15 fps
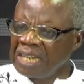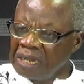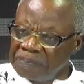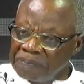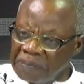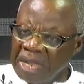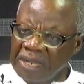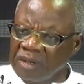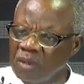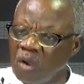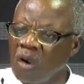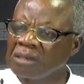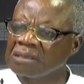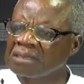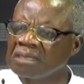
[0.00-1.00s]
ni ma no
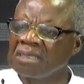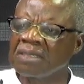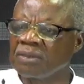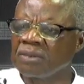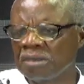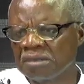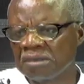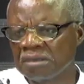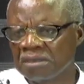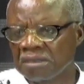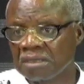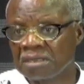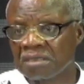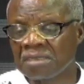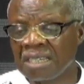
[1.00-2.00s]
ote ne ho
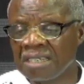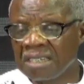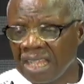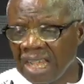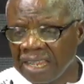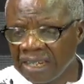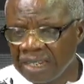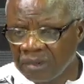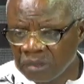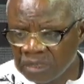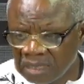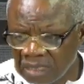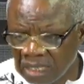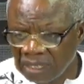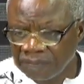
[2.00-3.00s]
say dia ne ho
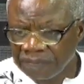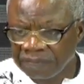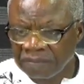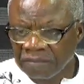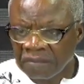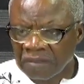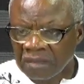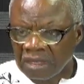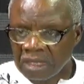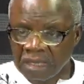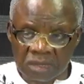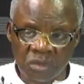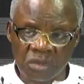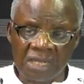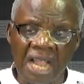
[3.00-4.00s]
tie.
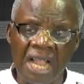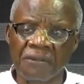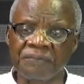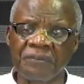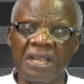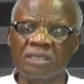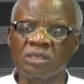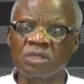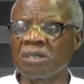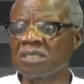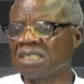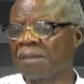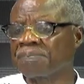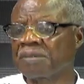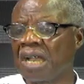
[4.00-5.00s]
If you can 1 John
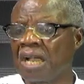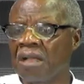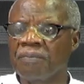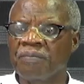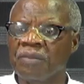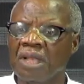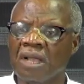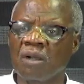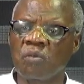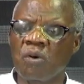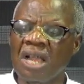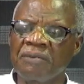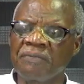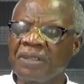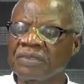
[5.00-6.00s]
chapter
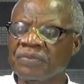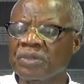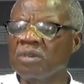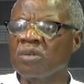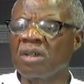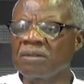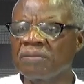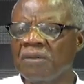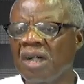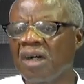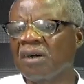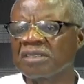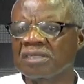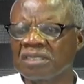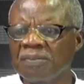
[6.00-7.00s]
1 verse 3
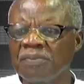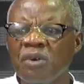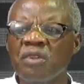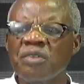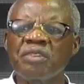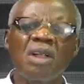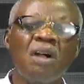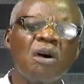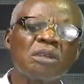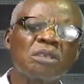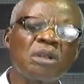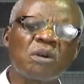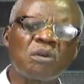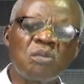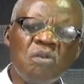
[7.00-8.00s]
or say monhwe
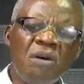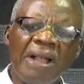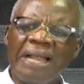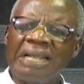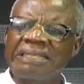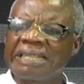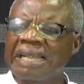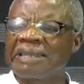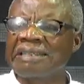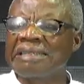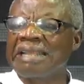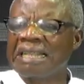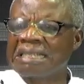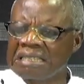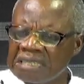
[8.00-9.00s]
odokon agya ne
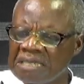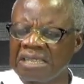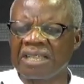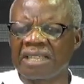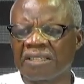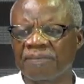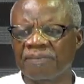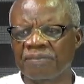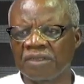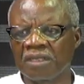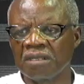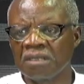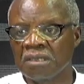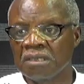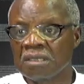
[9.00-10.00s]
dia tie
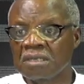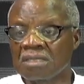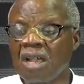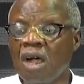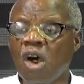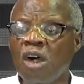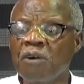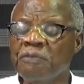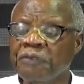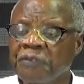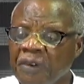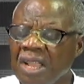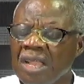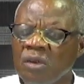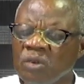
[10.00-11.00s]
say
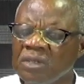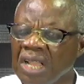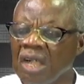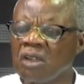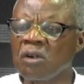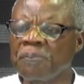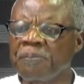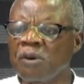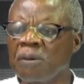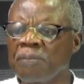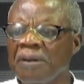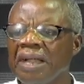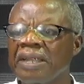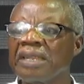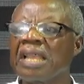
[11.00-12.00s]
onfrey o yankopon
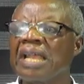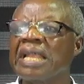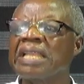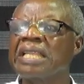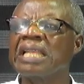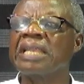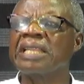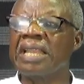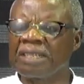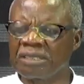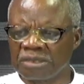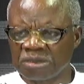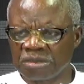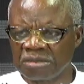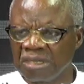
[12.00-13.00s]
ma na ye yen
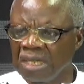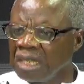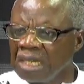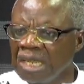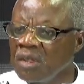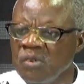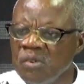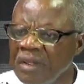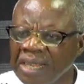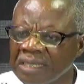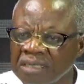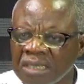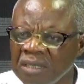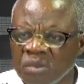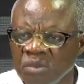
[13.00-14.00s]
so na
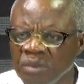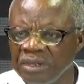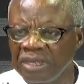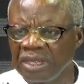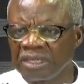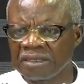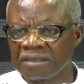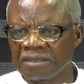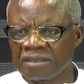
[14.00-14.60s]
wiase hunu yen